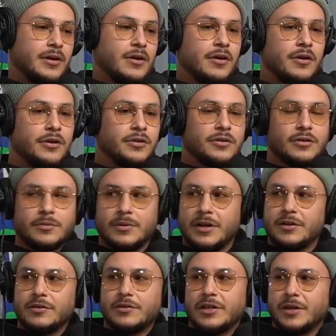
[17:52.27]
oh, you know, I
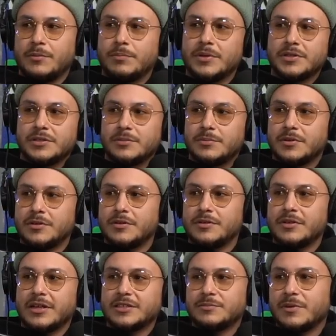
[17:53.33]
know like Bizzy
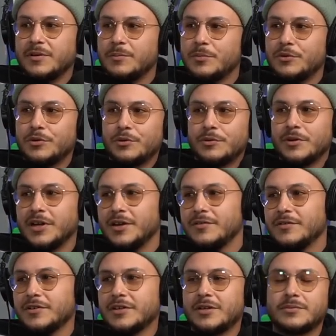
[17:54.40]
Bone, that's my boo,
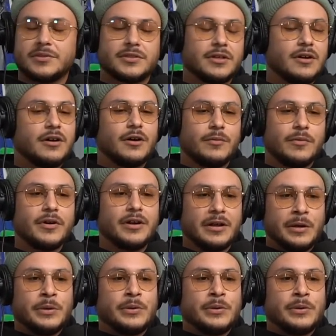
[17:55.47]
whatever. And I'm just like, oh, word.